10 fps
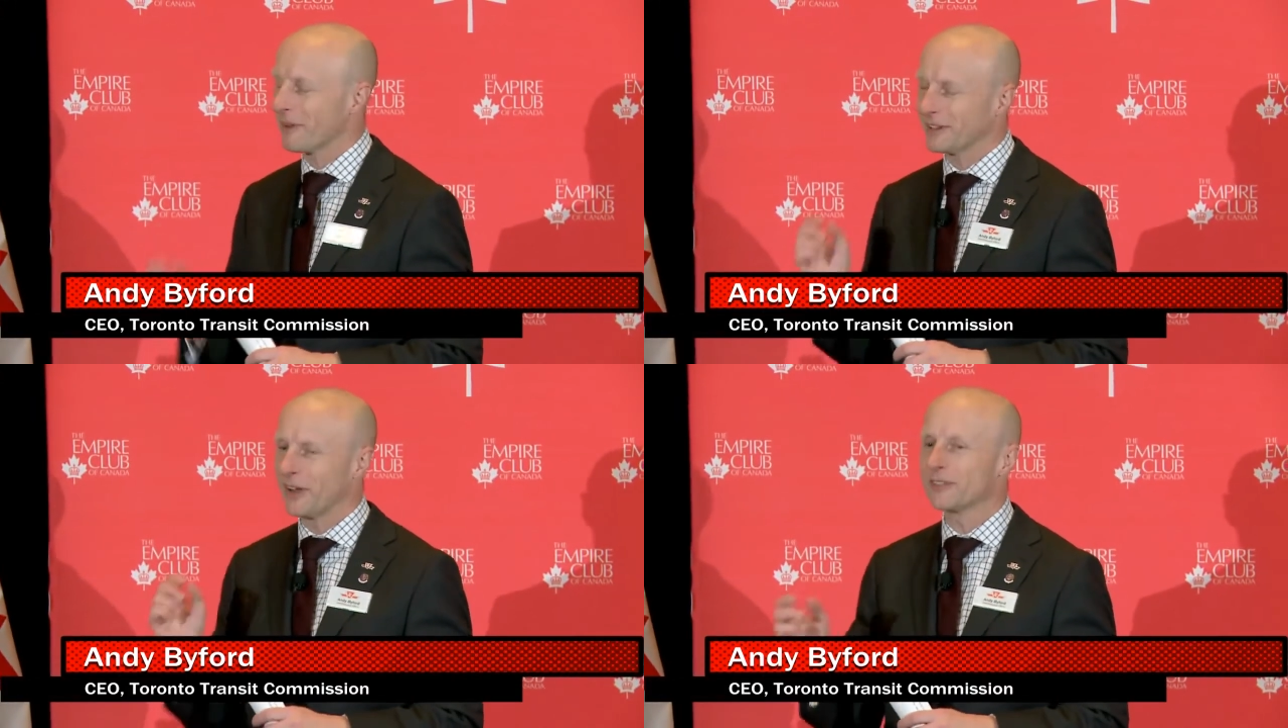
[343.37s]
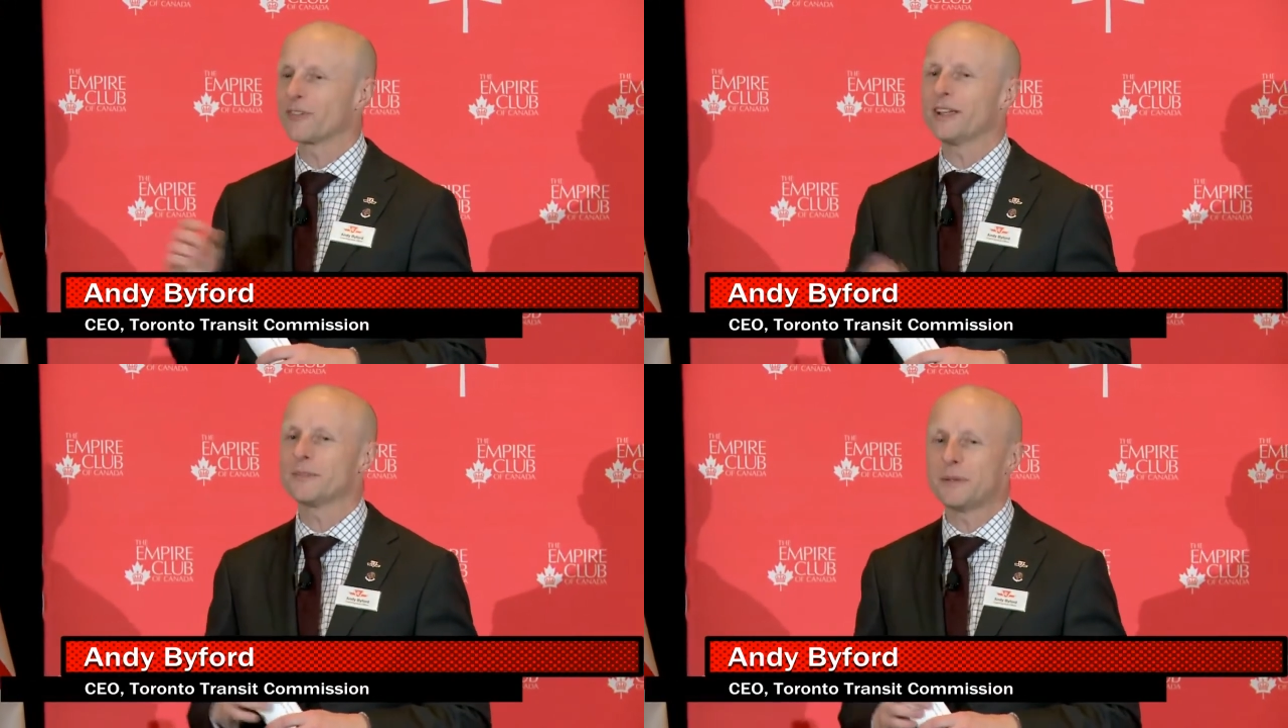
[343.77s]
But no, it's
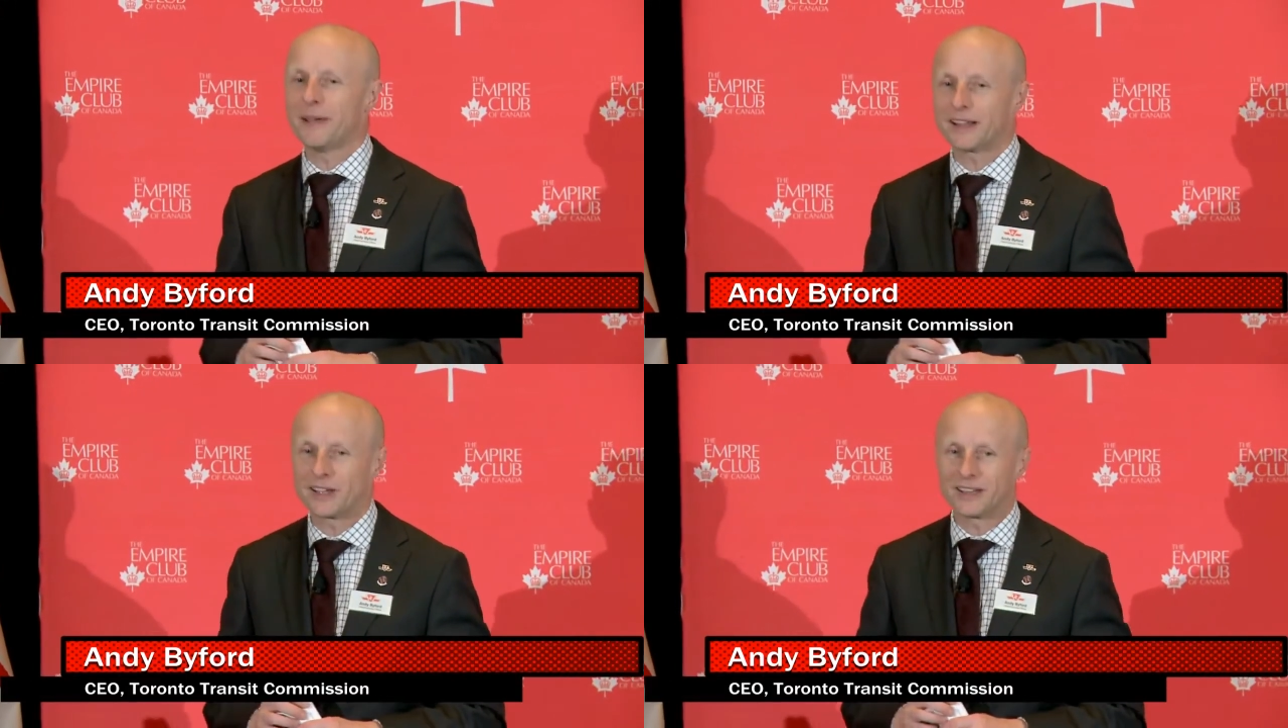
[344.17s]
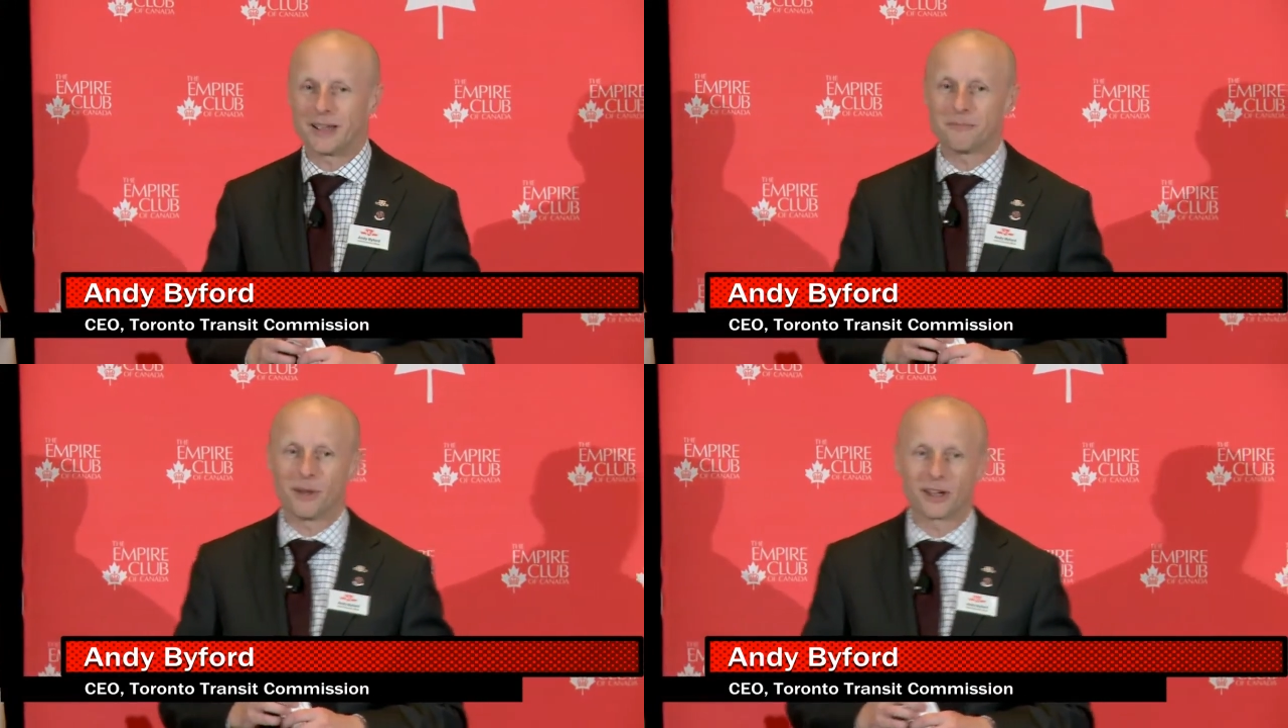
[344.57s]
great to be back at the
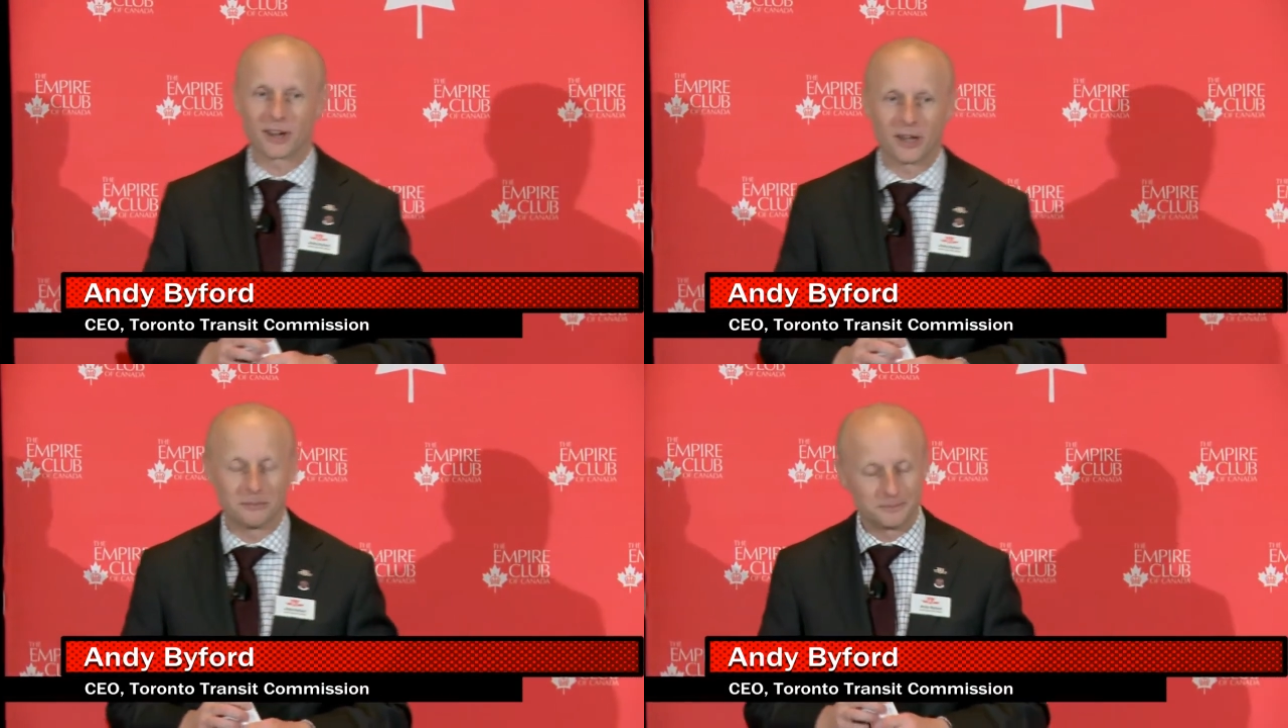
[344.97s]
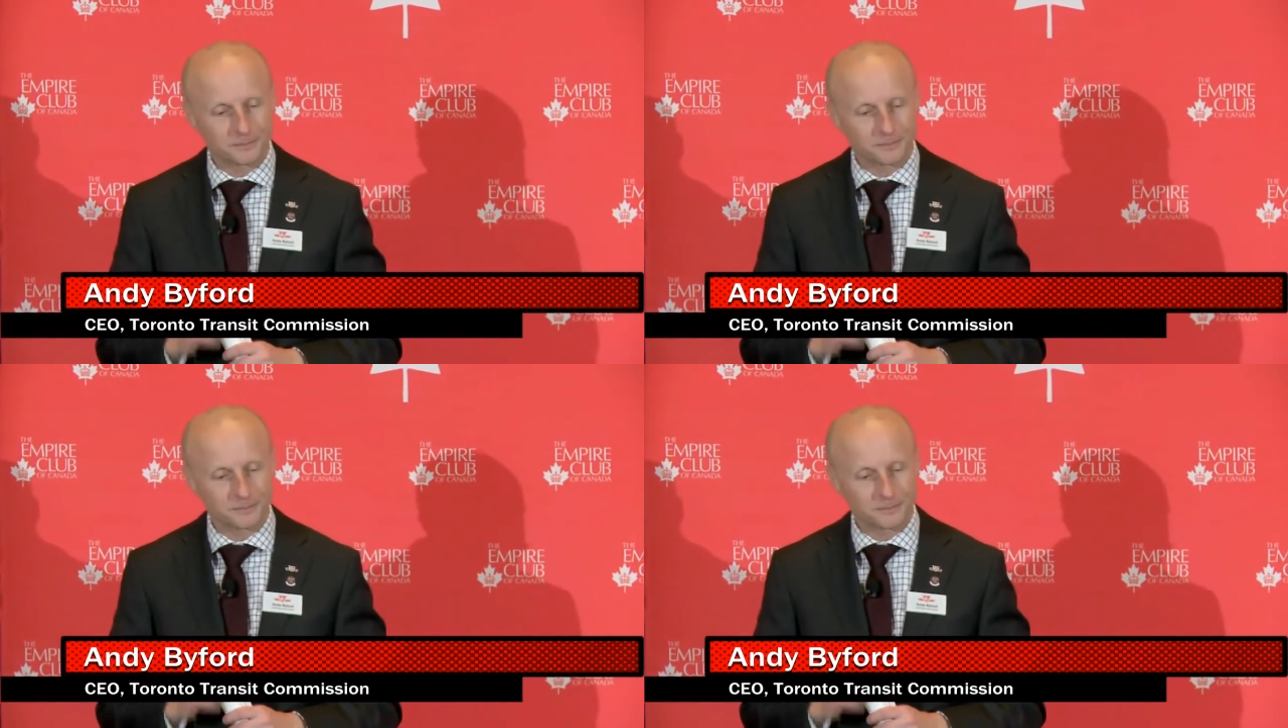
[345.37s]
Empire Club.